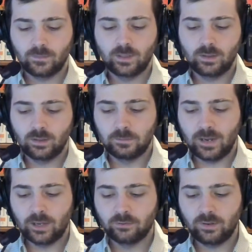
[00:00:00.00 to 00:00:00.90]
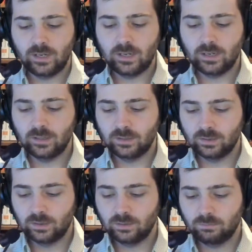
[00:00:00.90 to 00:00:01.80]
the battery
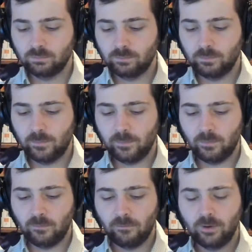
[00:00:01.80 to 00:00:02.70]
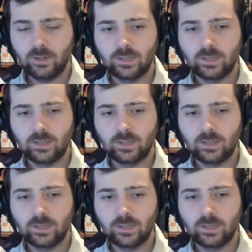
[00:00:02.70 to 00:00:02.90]
is really